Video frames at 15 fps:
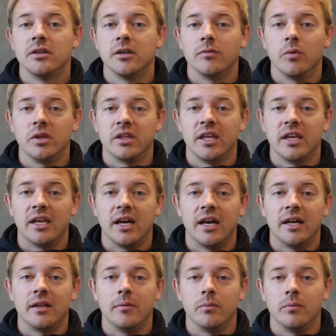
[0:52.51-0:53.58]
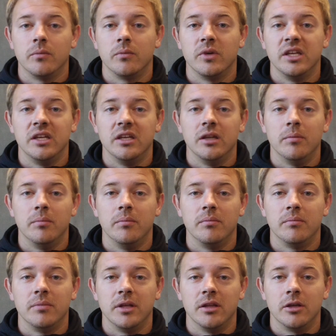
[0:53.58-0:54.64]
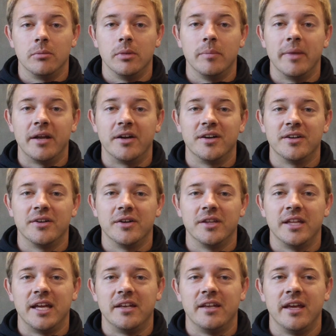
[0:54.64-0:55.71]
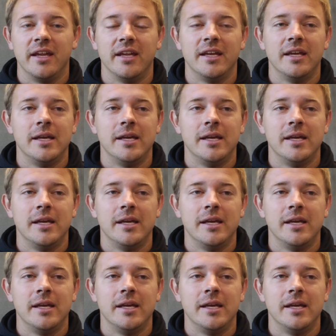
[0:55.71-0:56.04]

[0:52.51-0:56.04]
of what they got, and we need to be a little bit better on that day.